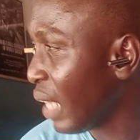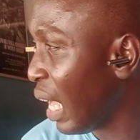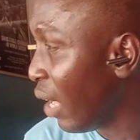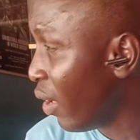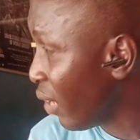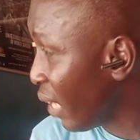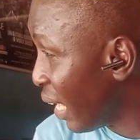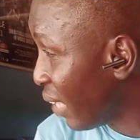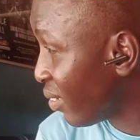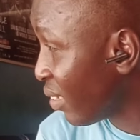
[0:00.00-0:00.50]

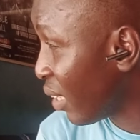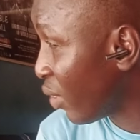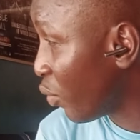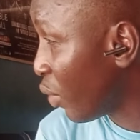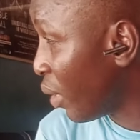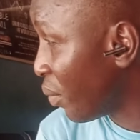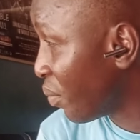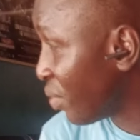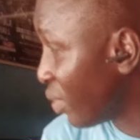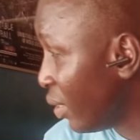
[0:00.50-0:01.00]
Are you guys get
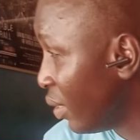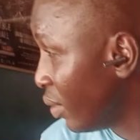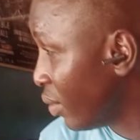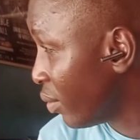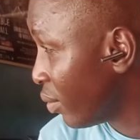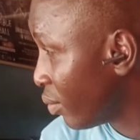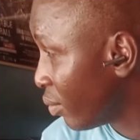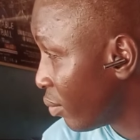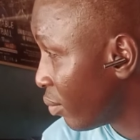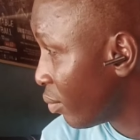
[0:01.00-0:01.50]
what I'm saying?
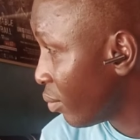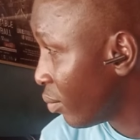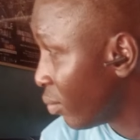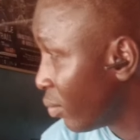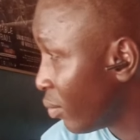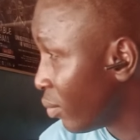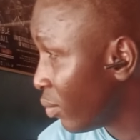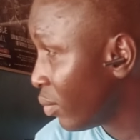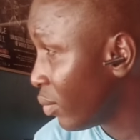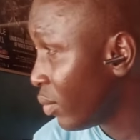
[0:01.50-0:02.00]

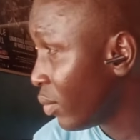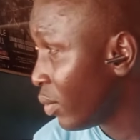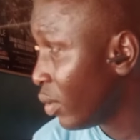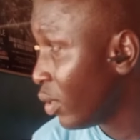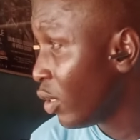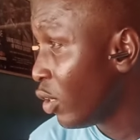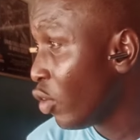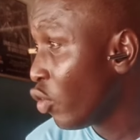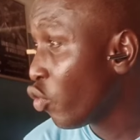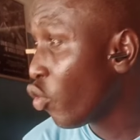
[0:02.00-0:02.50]

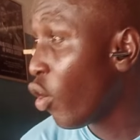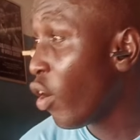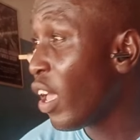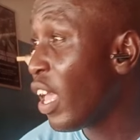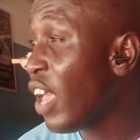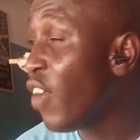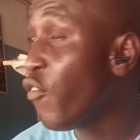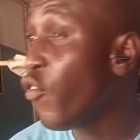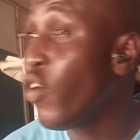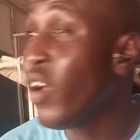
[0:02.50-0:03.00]
So
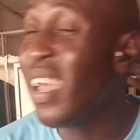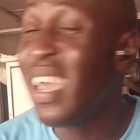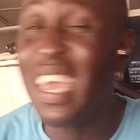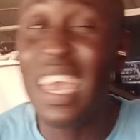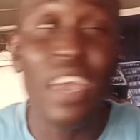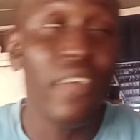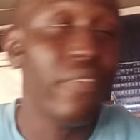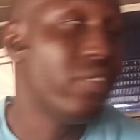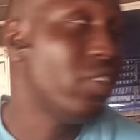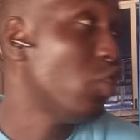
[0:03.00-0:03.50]
even
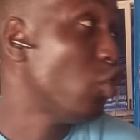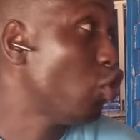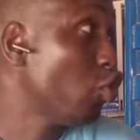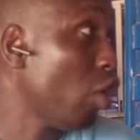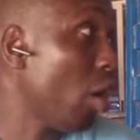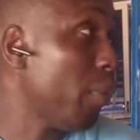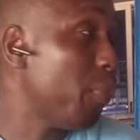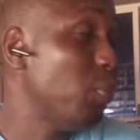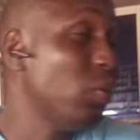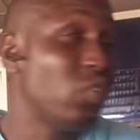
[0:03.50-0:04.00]
if the
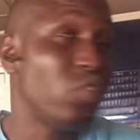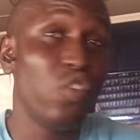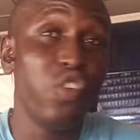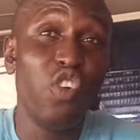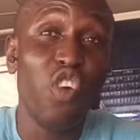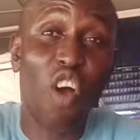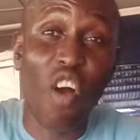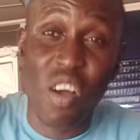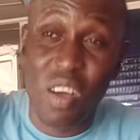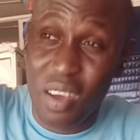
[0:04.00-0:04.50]
shop is
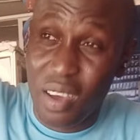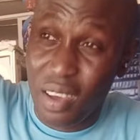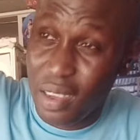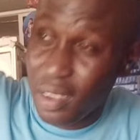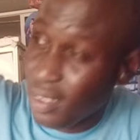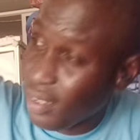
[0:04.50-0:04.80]
locked